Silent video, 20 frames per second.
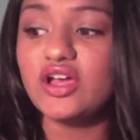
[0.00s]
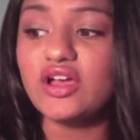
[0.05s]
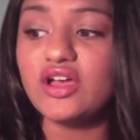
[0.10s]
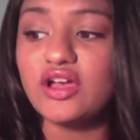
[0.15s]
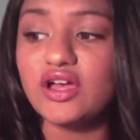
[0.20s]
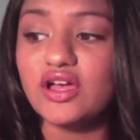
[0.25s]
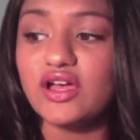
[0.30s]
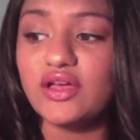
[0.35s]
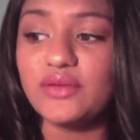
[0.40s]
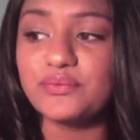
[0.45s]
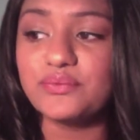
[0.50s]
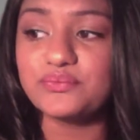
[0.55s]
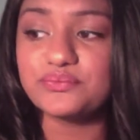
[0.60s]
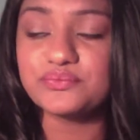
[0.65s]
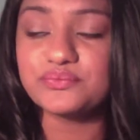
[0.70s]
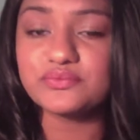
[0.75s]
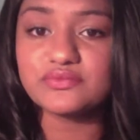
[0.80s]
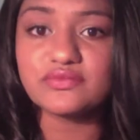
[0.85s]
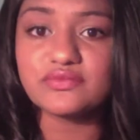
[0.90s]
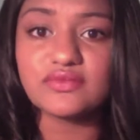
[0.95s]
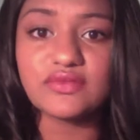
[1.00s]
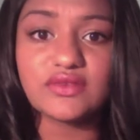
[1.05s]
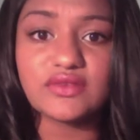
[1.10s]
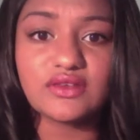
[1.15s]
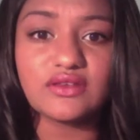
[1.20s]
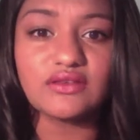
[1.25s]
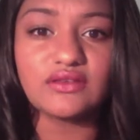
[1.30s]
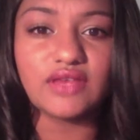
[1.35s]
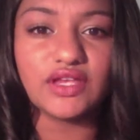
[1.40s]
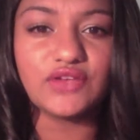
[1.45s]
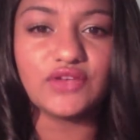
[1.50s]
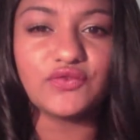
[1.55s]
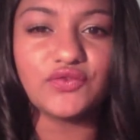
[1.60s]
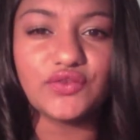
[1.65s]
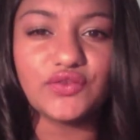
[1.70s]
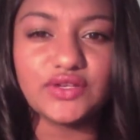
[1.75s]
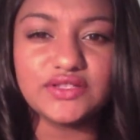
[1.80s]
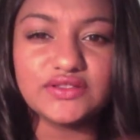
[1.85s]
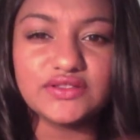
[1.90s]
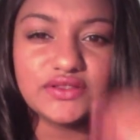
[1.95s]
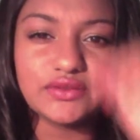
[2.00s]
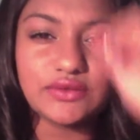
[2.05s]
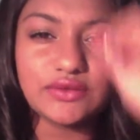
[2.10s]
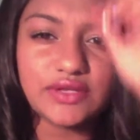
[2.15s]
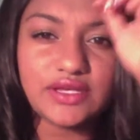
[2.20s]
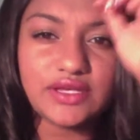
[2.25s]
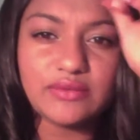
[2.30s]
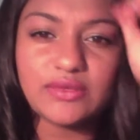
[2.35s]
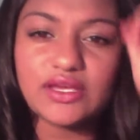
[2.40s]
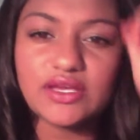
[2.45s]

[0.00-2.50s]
um, like frizz cream